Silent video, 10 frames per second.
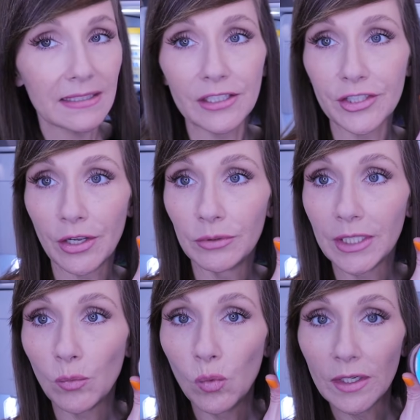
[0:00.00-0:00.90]
There's
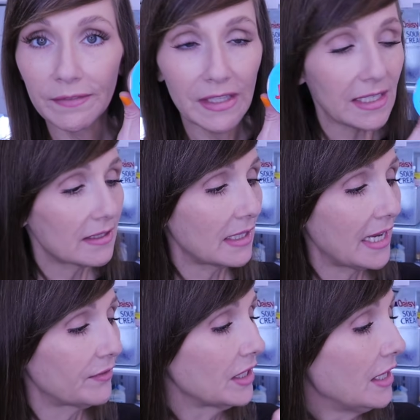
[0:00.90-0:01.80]
only one of these
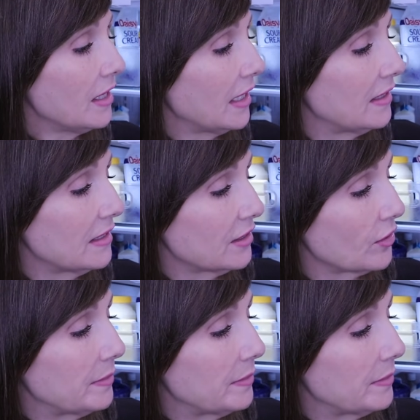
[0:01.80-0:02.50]
left, and this is going